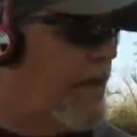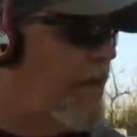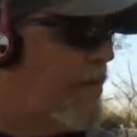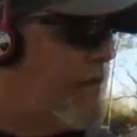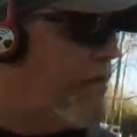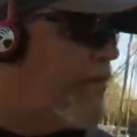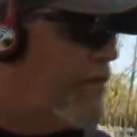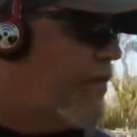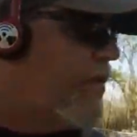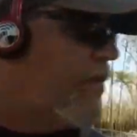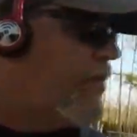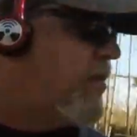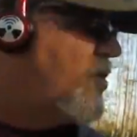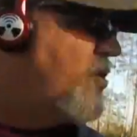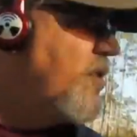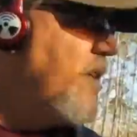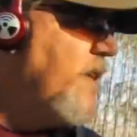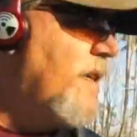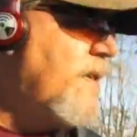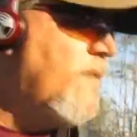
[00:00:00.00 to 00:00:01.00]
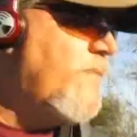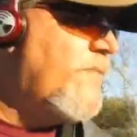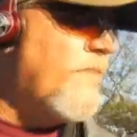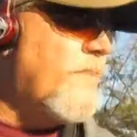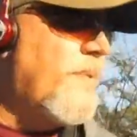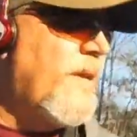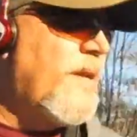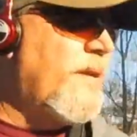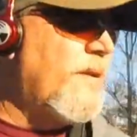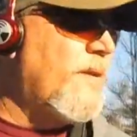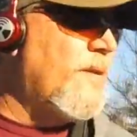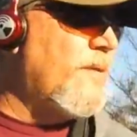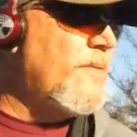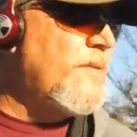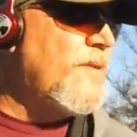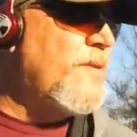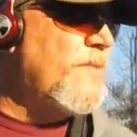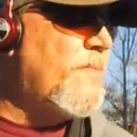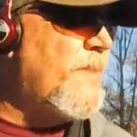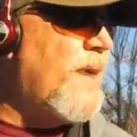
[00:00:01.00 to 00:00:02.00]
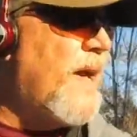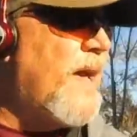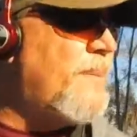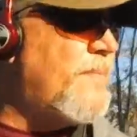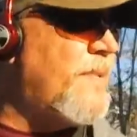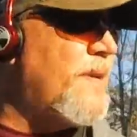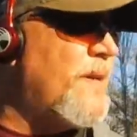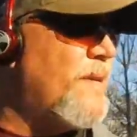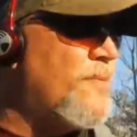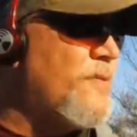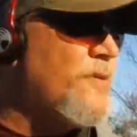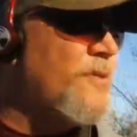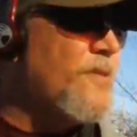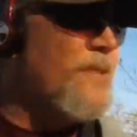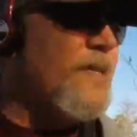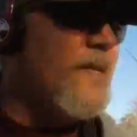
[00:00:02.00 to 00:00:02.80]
I don't know if you can see it from here. You might be able to